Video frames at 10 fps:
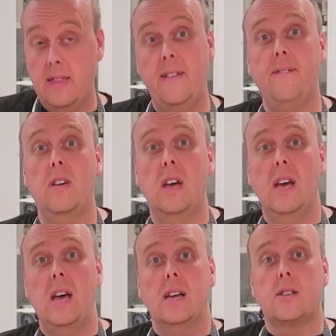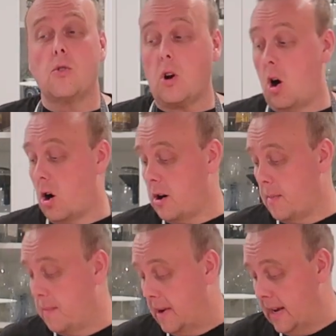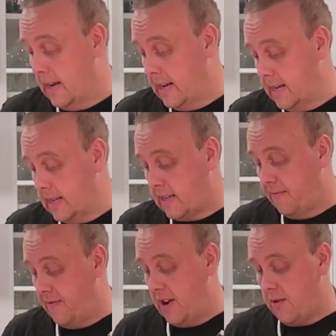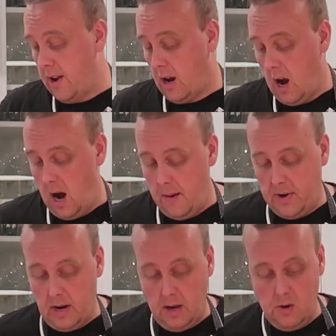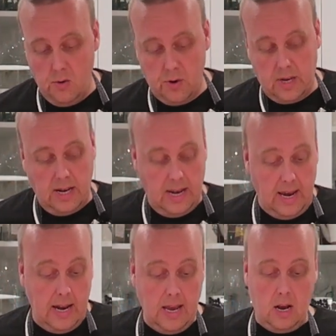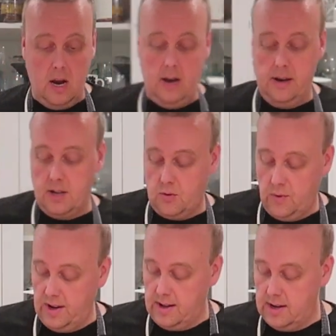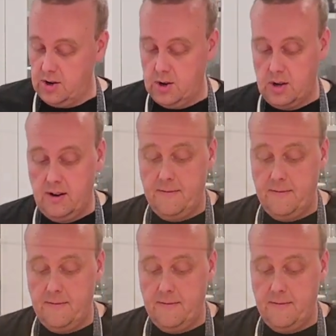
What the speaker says: And so cardamom is very commonly used in any kind of sweet dishes in